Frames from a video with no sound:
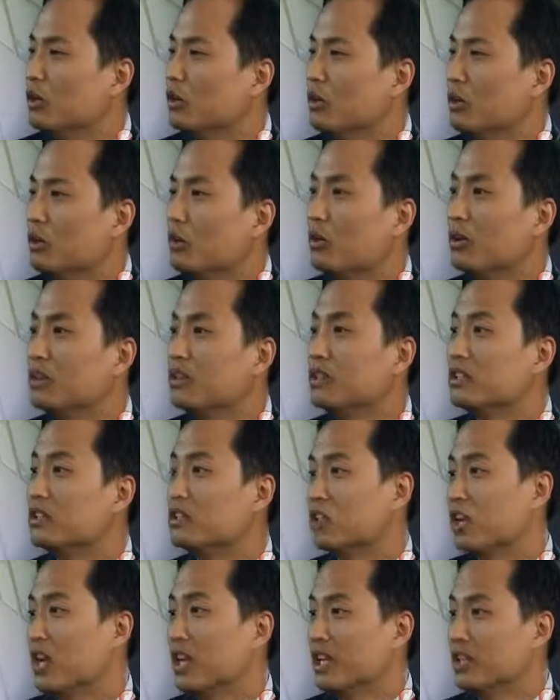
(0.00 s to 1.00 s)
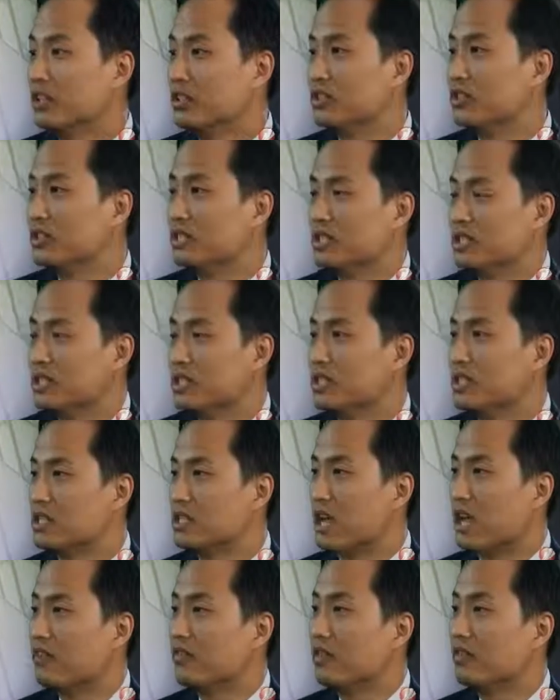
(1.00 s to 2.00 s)
Well, one of the challenges
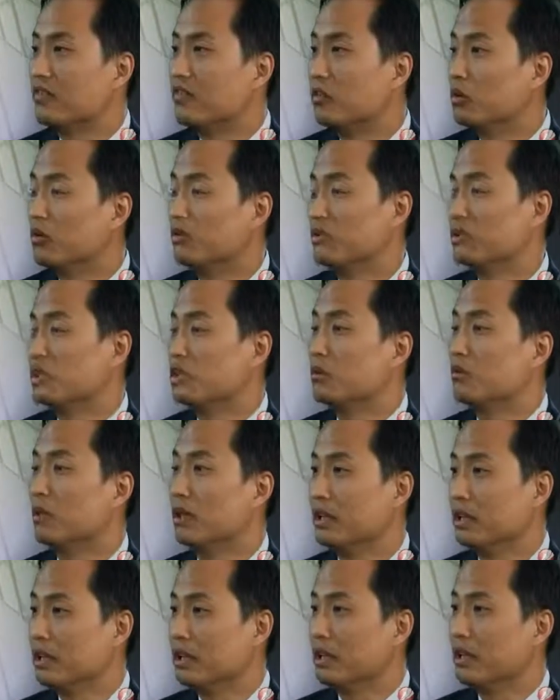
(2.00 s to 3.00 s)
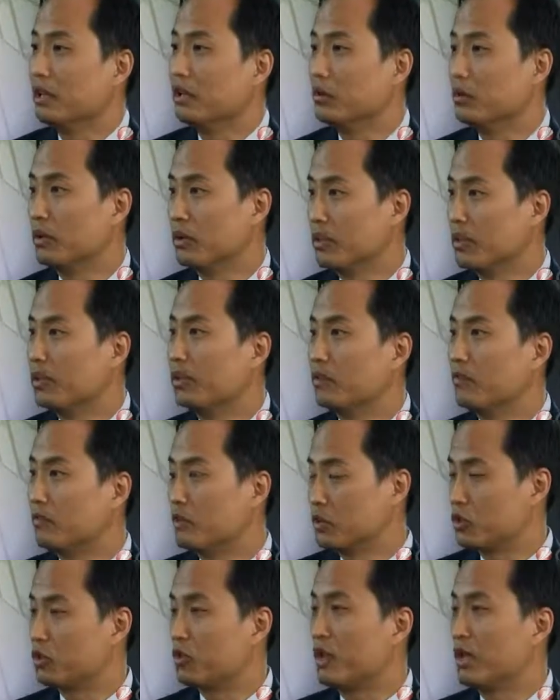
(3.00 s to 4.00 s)
is having full visibility within the
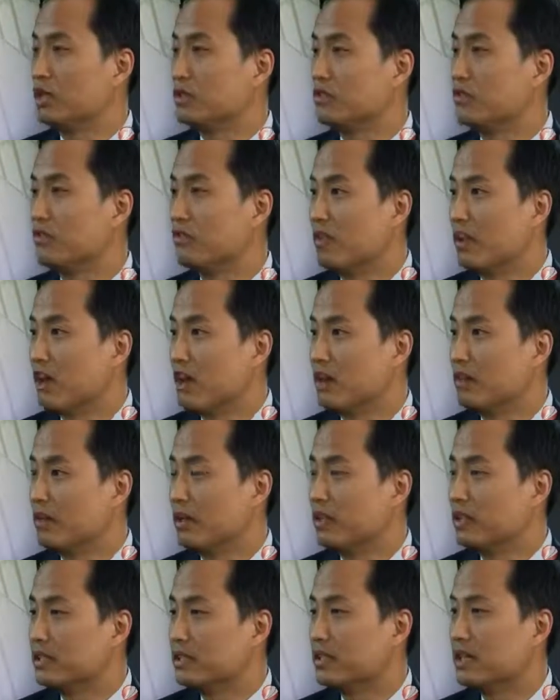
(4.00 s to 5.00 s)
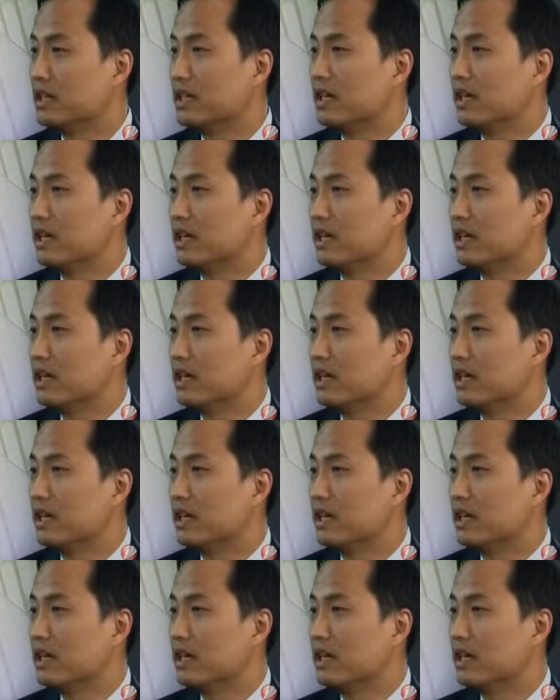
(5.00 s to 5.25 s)
virtualized environment.